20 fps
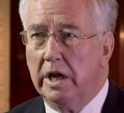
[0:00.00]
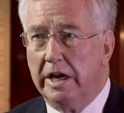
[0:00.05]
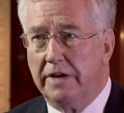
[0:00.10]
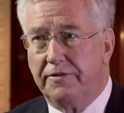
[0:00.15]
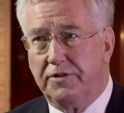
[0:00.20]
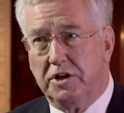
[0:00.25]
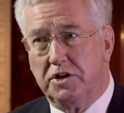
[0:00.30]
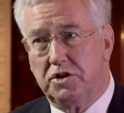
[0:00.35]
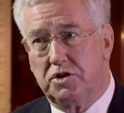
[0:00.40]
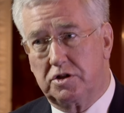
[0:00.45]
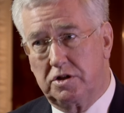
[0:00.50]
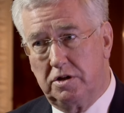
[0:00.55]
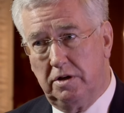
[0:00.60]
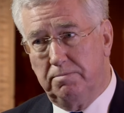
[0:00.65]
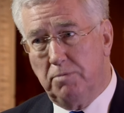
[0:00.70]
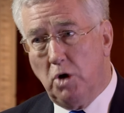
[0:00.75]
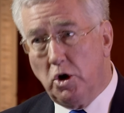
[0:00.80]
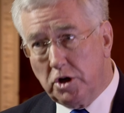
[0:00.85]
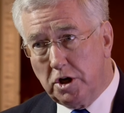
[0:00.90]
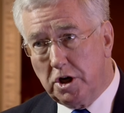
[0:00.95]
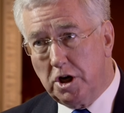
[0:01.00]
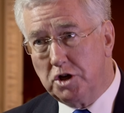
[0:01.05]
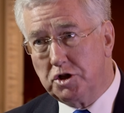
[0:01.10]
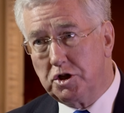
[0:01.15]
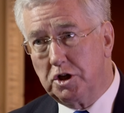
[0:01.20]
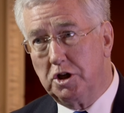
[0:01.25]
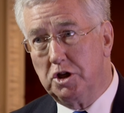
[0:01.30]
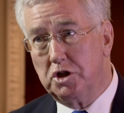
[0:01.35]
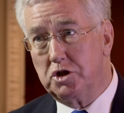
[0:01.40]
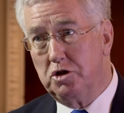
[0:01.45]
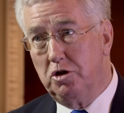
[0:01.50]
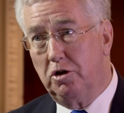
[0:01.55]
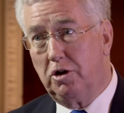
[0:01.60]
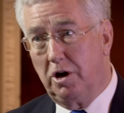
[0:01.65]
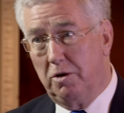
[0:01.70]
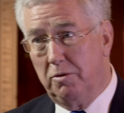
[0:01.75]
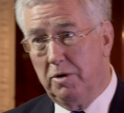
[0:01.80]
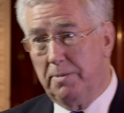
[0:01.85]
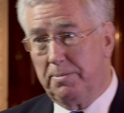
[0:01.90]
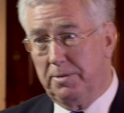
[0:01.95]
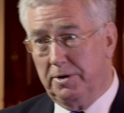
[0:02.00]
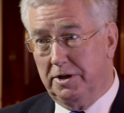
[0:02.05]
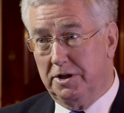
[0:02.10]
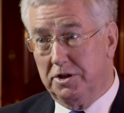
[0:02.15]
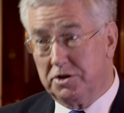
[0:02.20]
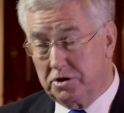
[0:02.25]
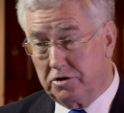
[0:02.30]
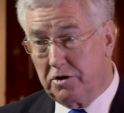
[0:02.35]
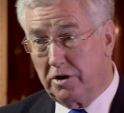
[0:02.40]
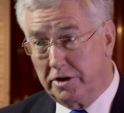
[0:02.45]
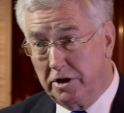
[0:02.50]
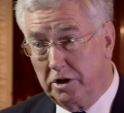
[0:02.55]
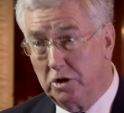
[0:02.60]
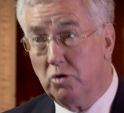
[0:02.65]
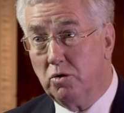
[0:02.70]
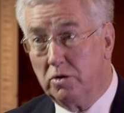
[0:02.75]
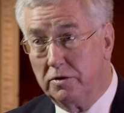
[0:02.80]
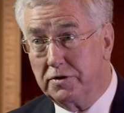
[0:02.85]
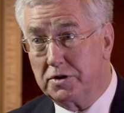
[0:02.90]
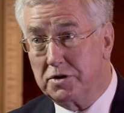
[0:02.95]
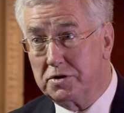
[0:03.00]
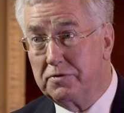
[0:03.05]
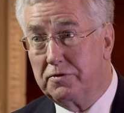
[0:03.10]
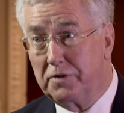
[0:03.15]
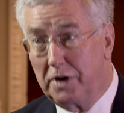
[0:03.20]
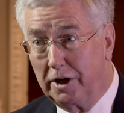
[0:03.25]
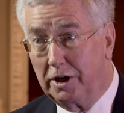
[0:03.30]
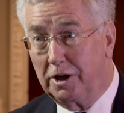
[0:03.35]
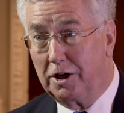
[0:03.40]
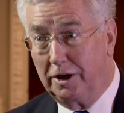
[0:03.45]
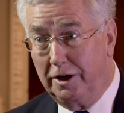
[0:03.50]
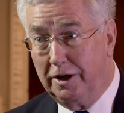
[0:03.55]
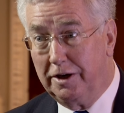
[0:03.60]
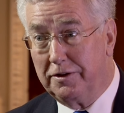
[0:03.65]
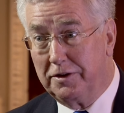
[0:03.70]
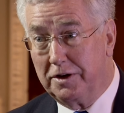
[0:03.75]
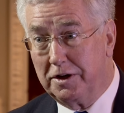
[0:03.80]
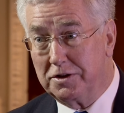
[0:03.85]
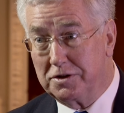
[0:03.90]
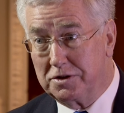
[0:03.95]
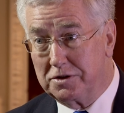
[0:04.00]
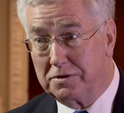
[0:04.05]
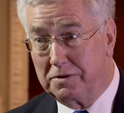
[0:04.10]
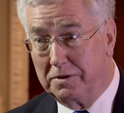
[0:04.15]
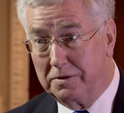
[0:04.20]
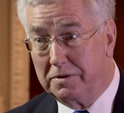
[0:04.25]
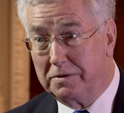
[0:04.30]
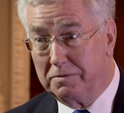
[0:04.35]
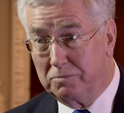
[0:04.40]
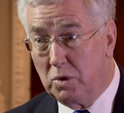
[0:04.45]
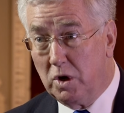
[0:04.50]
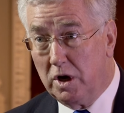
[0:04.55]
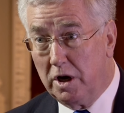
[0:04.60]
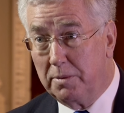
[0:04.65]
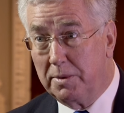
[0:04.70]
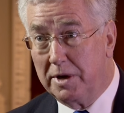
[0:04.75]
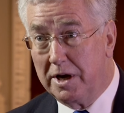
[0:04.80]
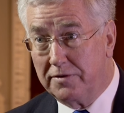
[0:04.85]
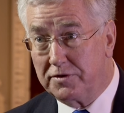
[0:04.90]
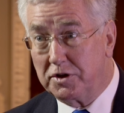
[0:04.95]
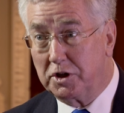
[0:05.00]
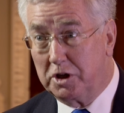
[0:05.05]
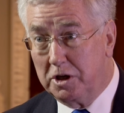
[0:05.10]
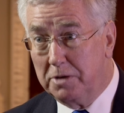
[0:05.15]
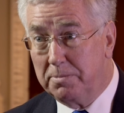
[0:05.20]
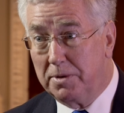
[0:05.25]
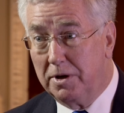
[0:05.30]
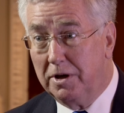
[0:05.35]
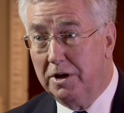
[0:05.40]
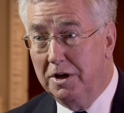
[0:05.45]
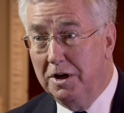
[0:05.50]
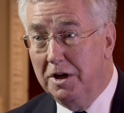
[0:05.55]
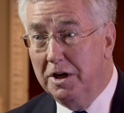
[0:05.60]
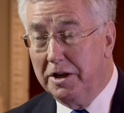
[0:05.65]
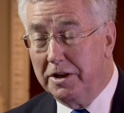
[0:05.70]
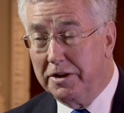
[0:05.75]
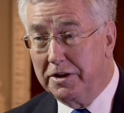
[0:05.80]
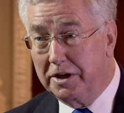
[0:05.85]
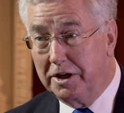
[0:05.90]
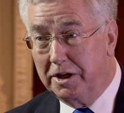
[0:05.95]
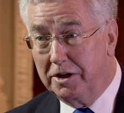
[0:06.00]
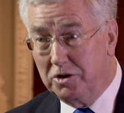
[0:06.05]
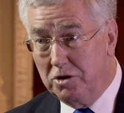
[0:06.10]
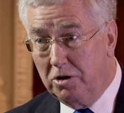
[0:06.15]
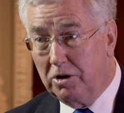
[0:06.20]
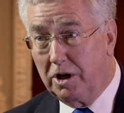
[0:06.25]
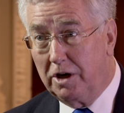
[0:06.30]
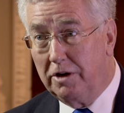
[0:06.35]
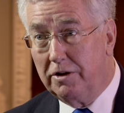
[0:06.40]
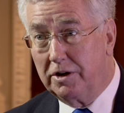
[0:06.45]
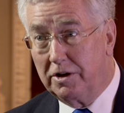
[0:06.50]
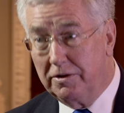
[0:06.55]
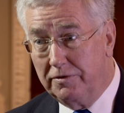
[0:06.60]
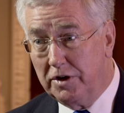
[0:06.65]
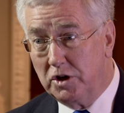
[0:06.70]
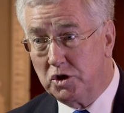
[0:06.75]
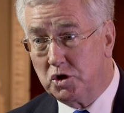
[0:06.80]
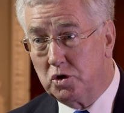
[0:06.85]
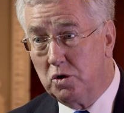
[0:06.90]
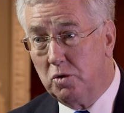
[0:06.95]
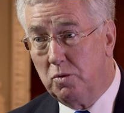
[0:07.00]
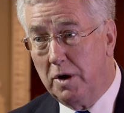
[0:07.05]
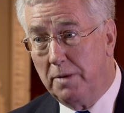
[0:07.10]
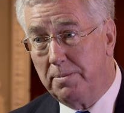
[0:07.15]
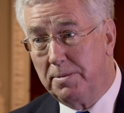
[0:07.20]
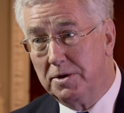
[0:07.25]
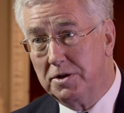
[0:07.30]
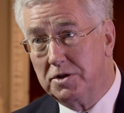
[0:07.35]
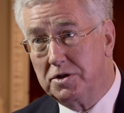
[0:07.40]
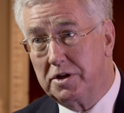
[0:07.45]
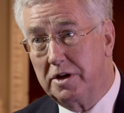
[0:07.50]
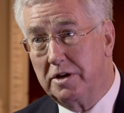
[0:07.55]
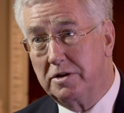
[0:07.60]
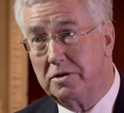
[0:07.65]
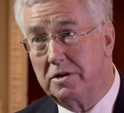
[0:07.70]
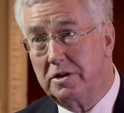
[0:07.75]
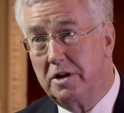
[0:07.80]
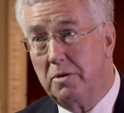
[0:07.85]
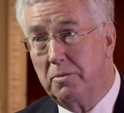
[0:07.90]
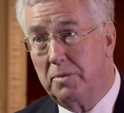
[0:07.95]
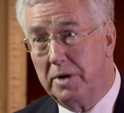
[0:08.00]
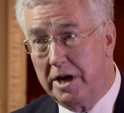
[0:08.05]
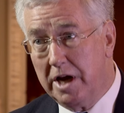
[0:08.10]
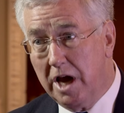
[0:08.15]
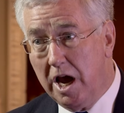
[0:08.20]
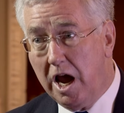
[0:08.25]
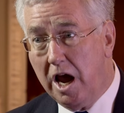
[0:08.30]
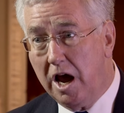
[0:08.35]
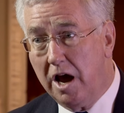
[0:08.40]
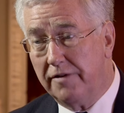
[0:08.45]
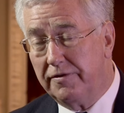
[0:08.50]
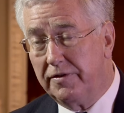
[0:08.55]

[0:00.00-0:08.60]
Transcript: If he's modernizing his nuclear weapon, he's threatening all of us, frankly, and that's uh, why we have to keep uh, the nuclear and conventional weapons that, that we have.